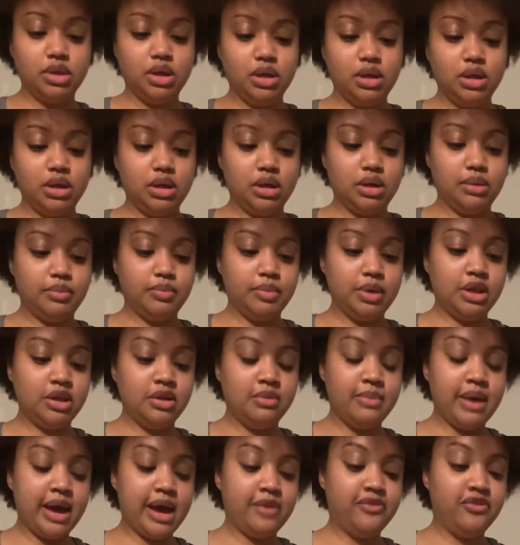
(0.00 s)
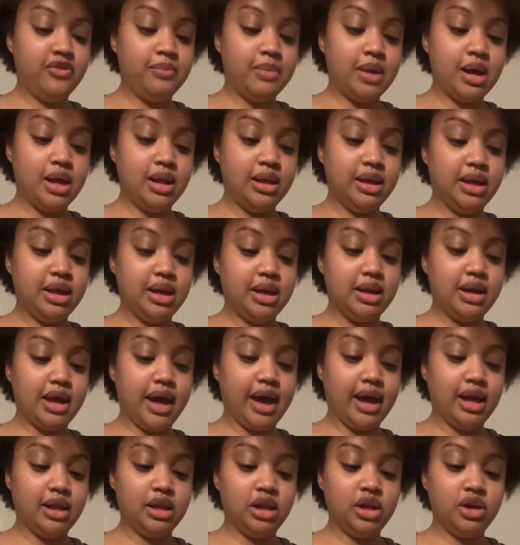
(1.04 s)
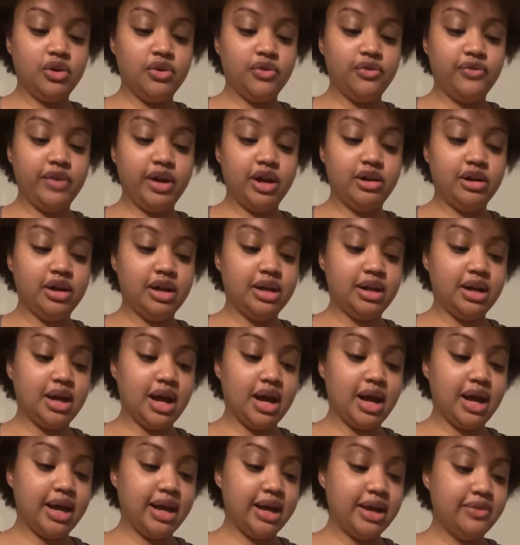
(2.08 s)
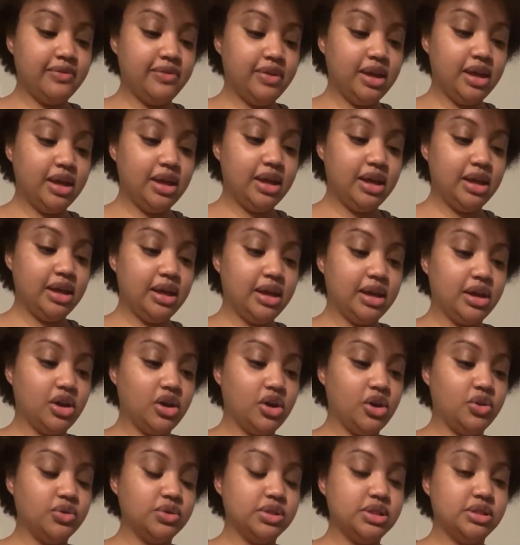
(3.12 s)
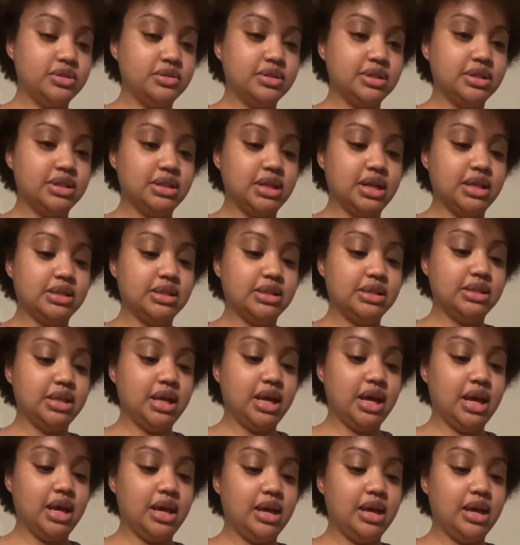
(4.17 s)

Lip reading: Another Mad for Melon, Aloe Vera and Ivy, and Coastal Sunset.